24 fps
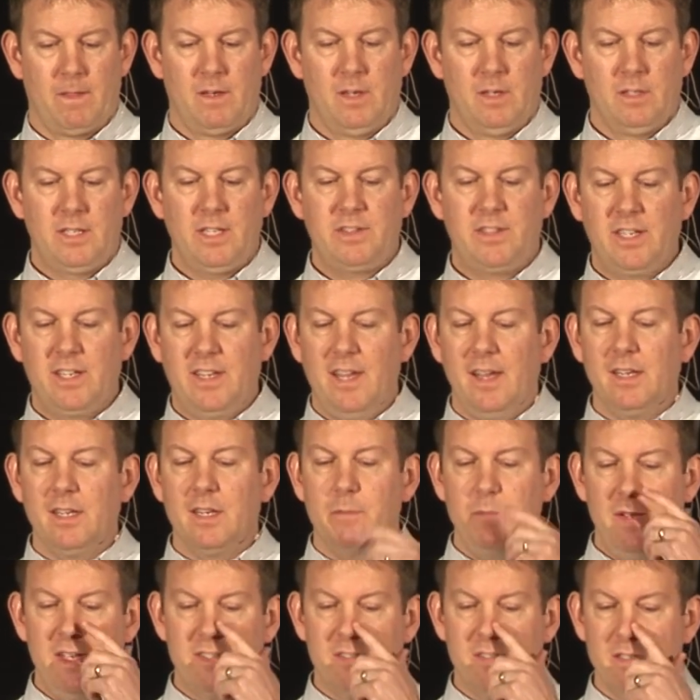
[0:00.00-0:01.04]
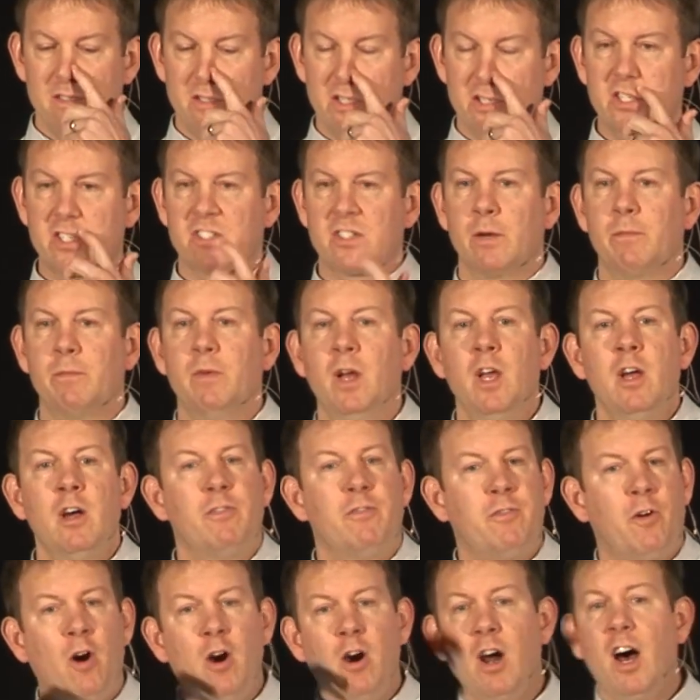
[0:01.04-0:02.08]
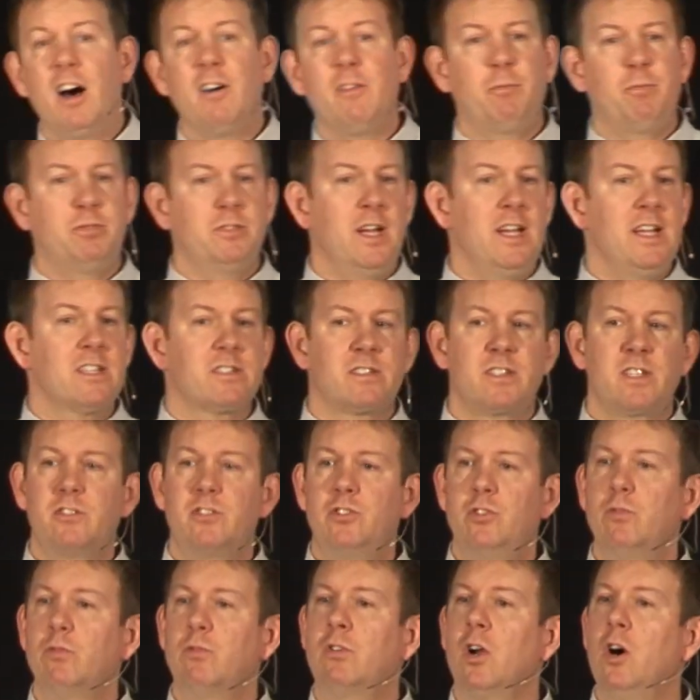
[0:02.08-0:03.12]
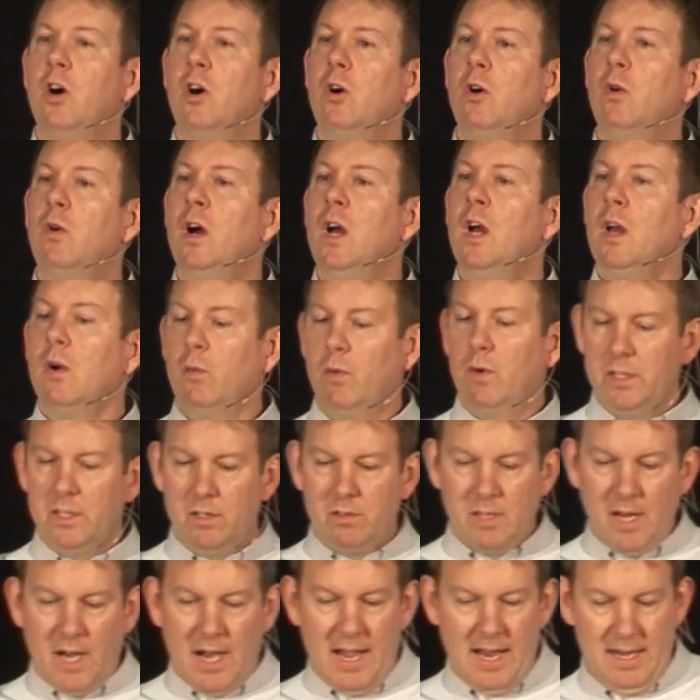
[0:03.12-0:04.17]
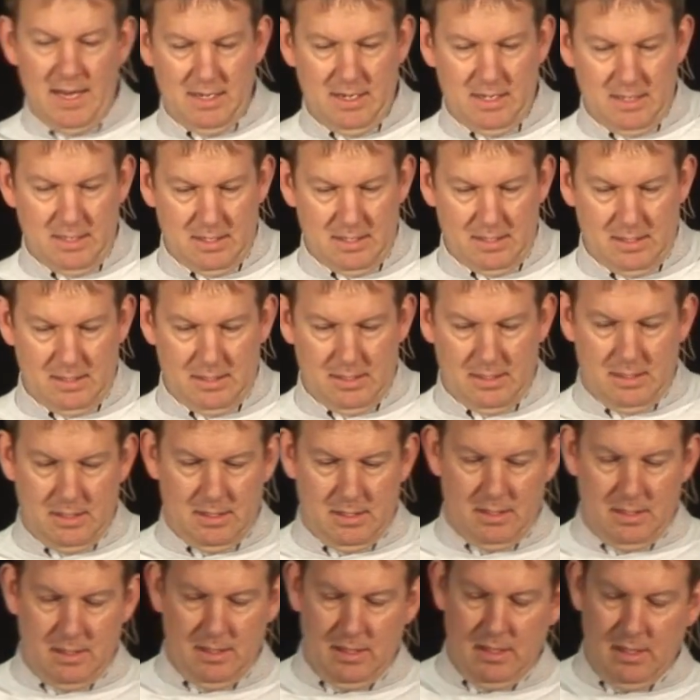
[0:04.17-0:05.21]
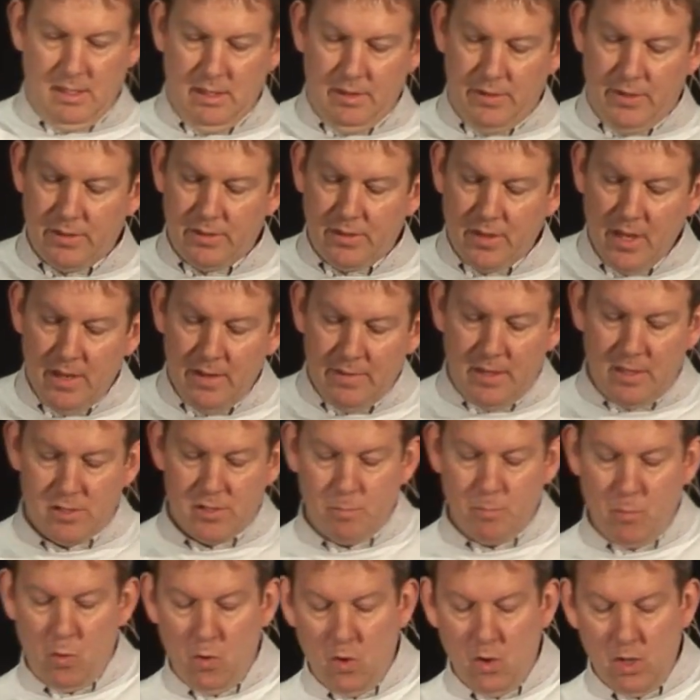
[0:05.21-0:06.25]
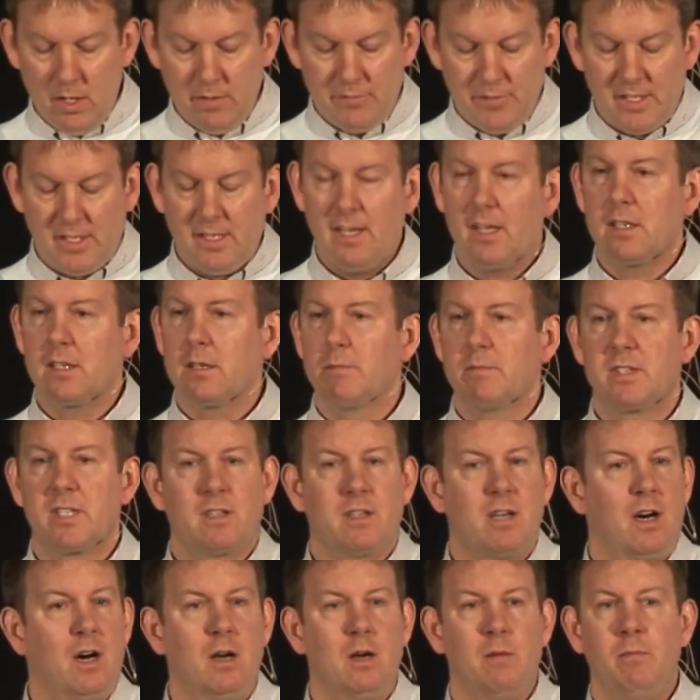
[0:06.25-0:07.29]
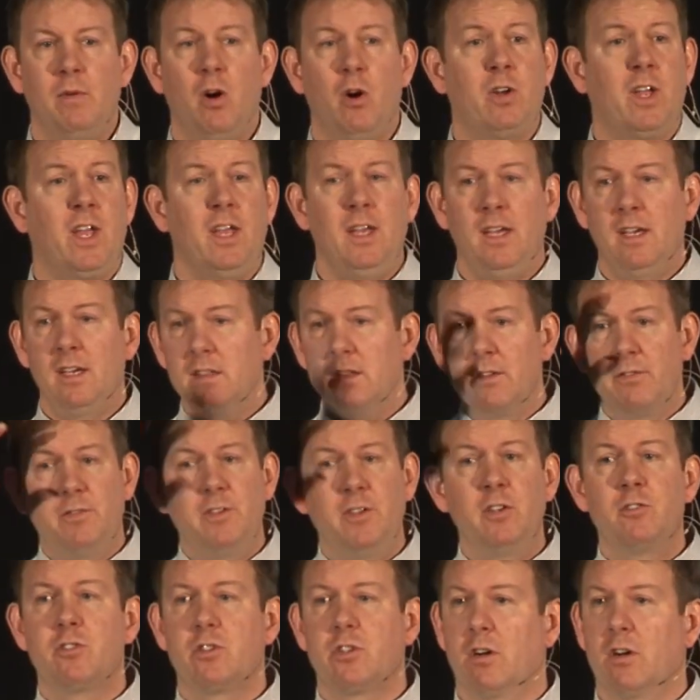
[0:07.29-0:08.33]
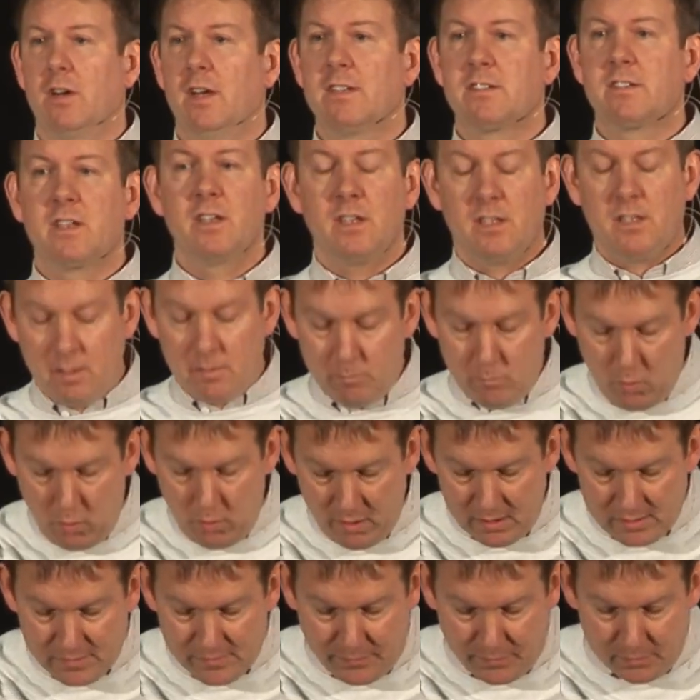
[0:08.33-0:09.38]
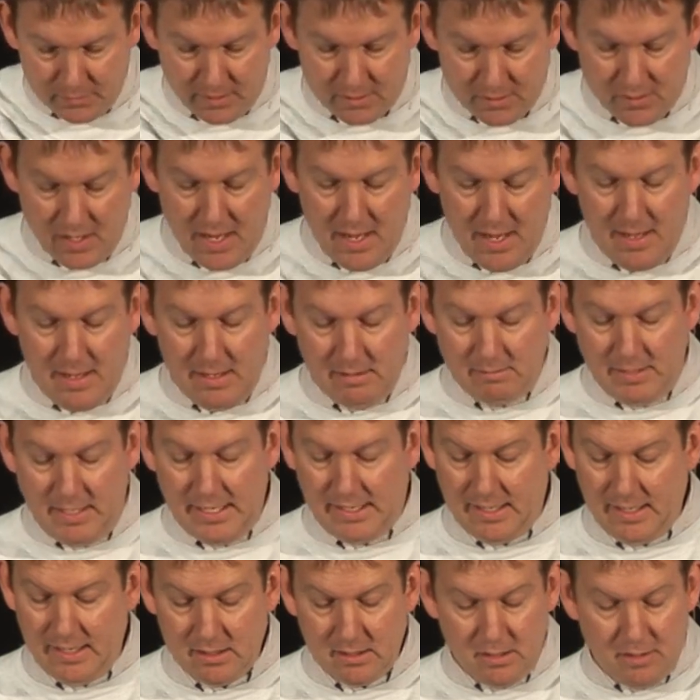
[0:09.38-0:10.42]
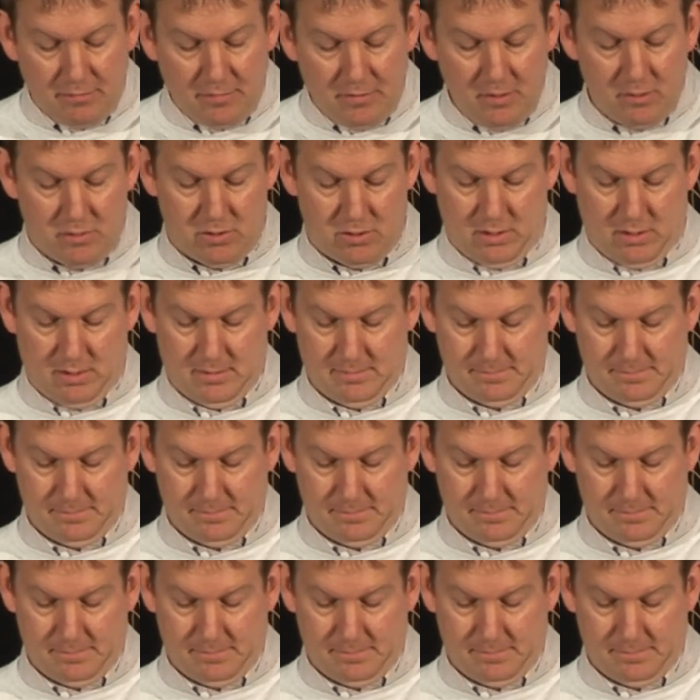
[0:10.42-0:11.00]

That the kingdom isn't just some far-off place that you go when you die. That there's more of the kingdom to come, okay, in the future. It's going to come more in its fullness, like in the future.